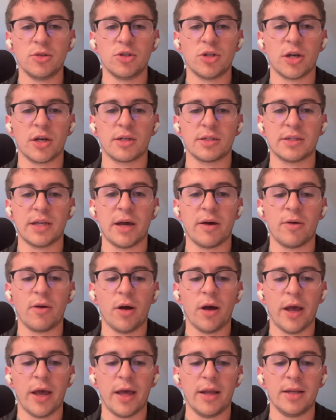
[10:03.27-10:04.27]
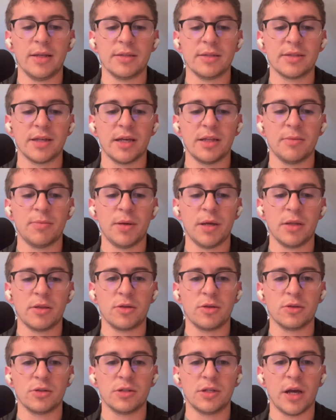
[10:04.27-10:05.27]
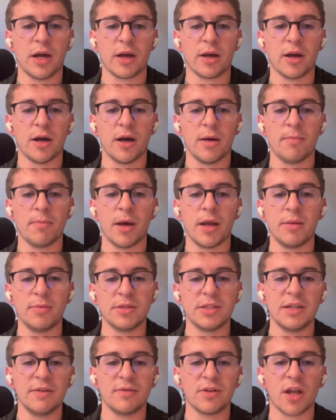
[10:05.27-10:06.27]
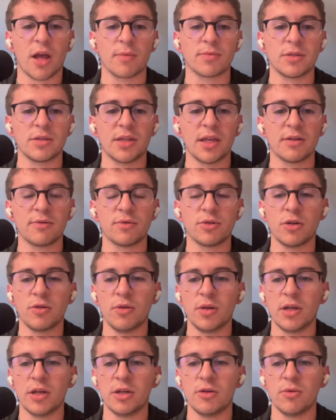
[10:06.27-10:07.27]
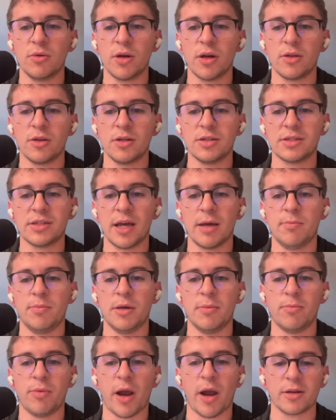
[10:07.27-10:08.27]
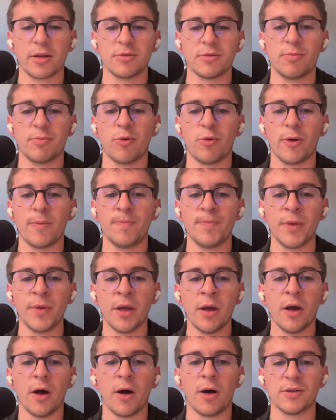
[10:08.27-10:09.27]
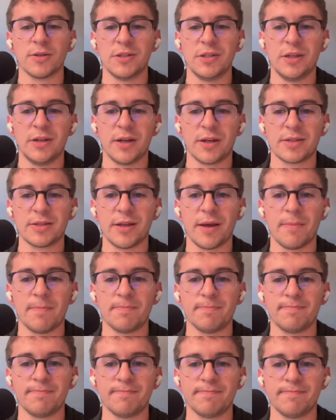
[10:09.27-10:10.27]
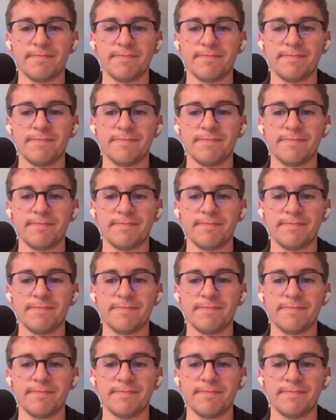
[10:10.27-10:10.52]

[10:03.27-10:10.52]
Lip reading: and check us out at insidethepanthers.com. My name is Stephen Thompson. Thanks for tuning in to another Inside Pitt Practice Report. I'll see you next time.